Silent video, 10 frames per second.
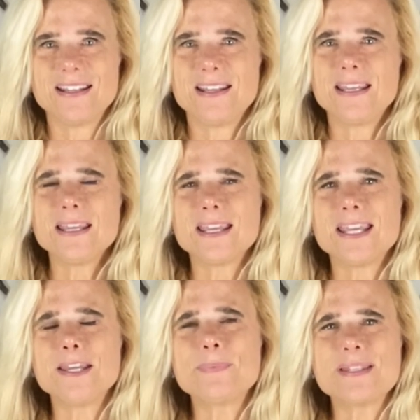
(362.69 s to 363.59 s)
he
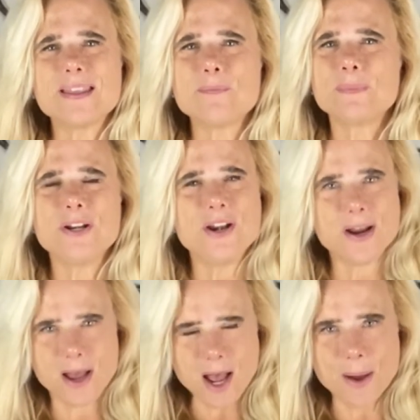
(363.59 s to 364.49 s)
keeps them
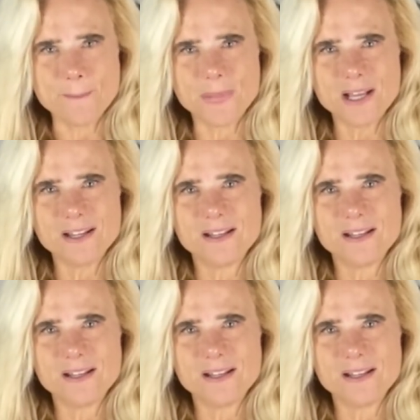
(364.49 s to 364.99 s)
numb.